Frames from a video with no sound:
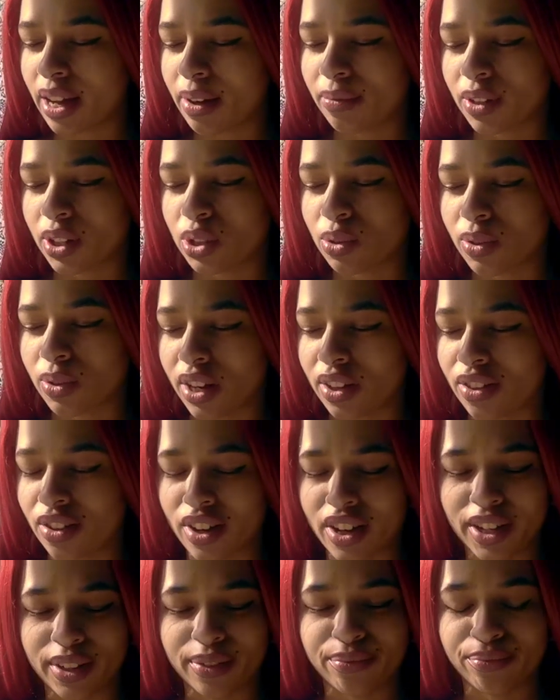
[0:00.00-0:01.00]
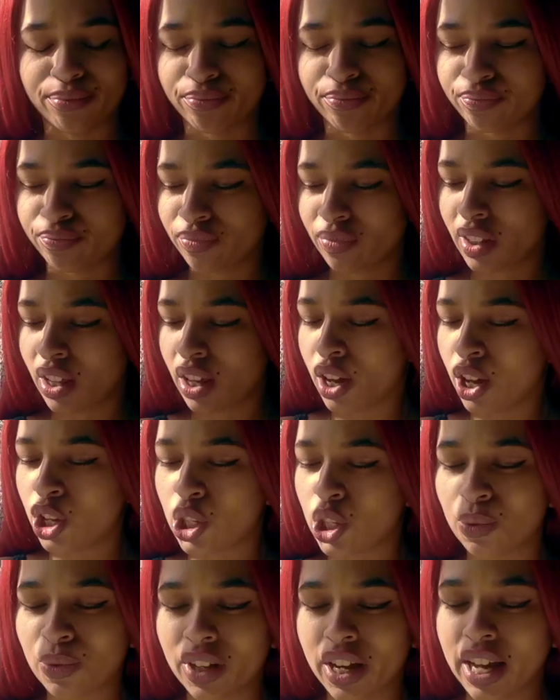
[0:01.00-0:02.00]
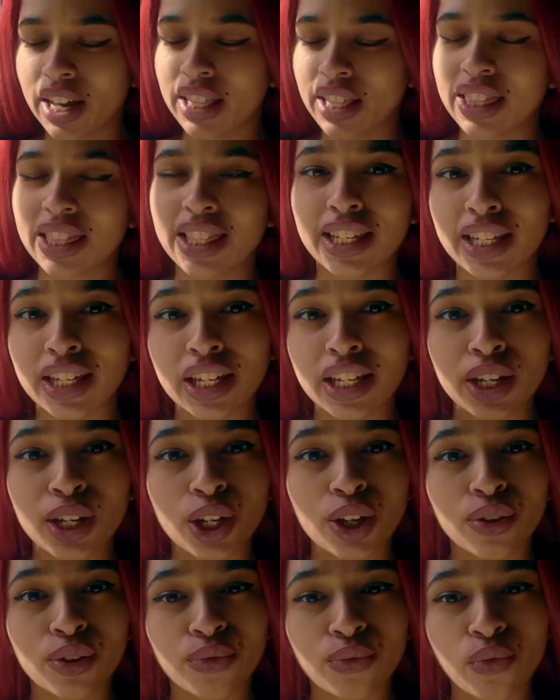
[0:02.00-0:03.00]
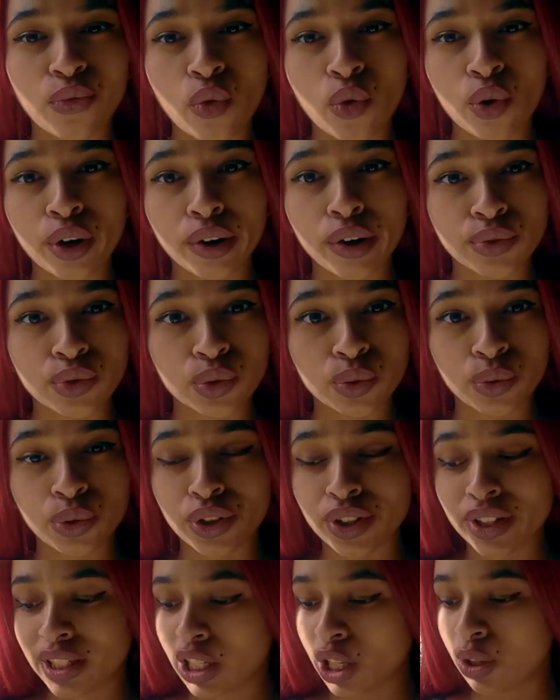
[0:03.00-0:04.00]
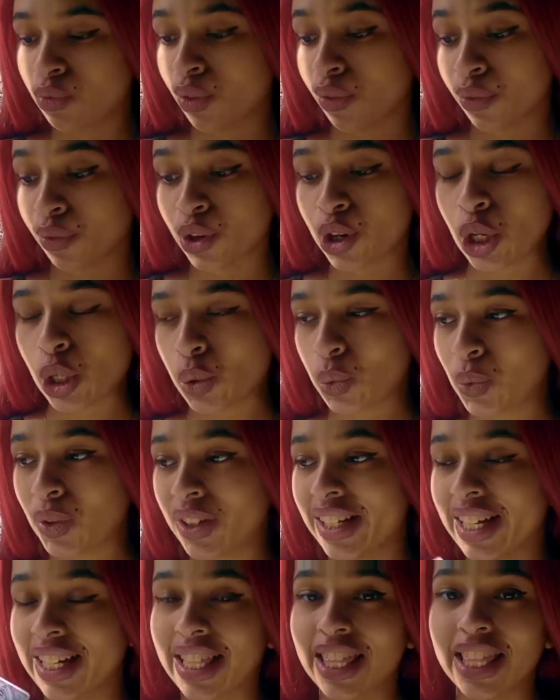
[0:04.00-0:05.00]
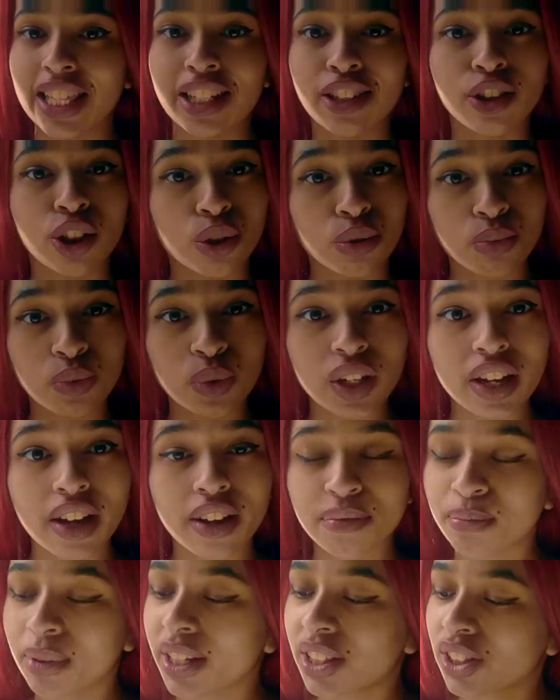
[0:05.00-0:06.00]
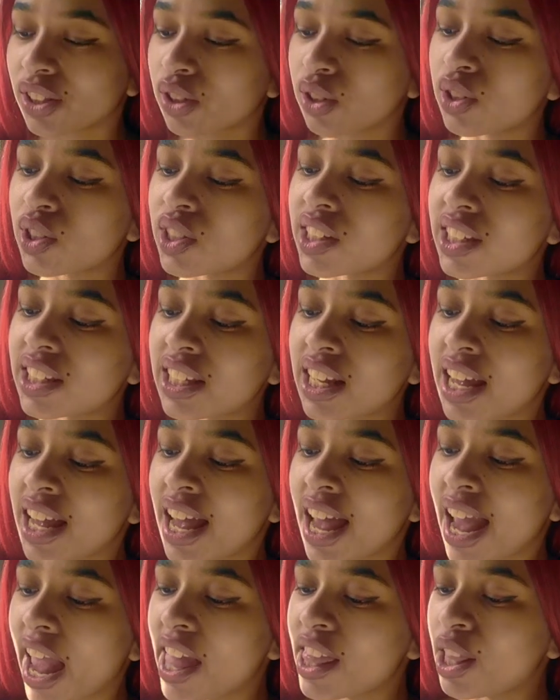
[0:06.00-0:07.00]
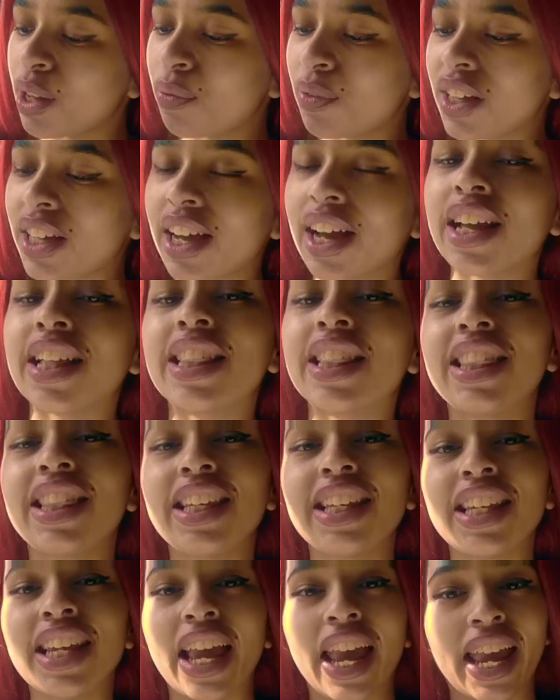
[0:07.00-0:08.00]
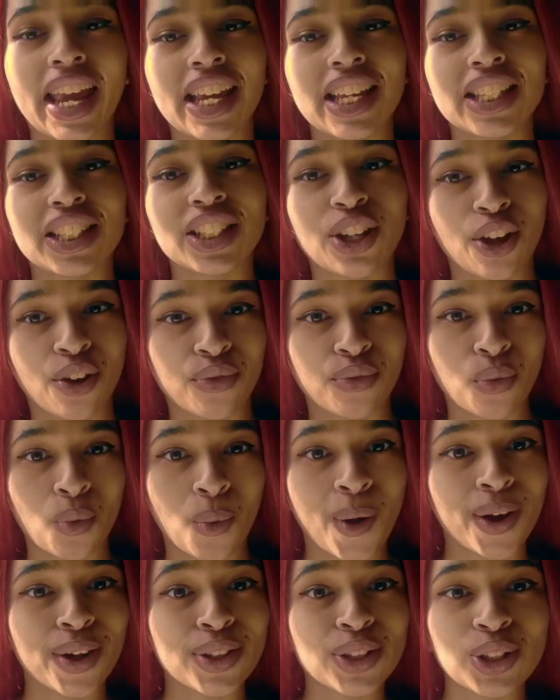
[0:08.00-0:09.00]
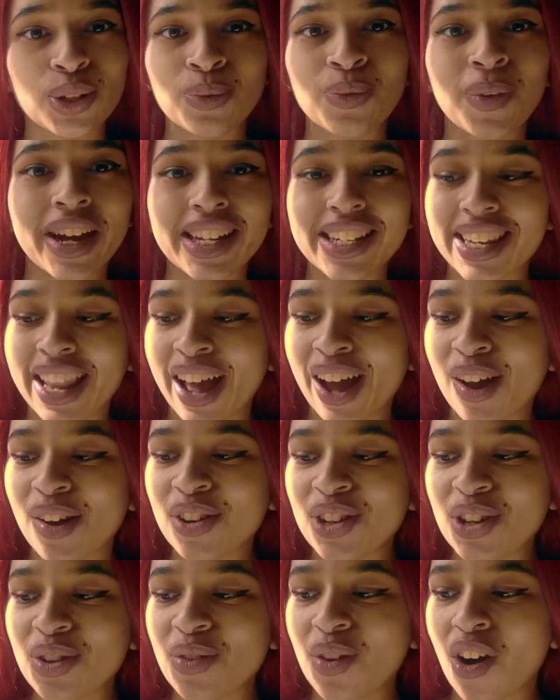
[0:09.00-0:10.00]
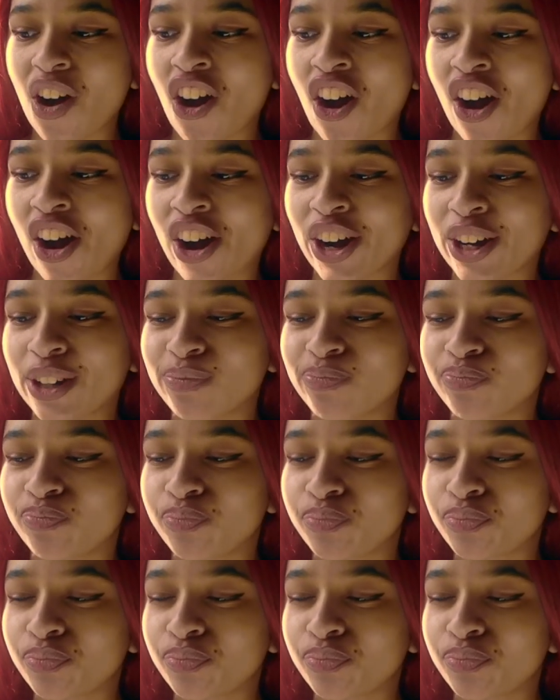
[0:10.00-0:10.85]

that's what I thought. So we got the Four of Swords in reverse, we got the Three of Pentacles, and then we got the Ace of Wands. Right now you are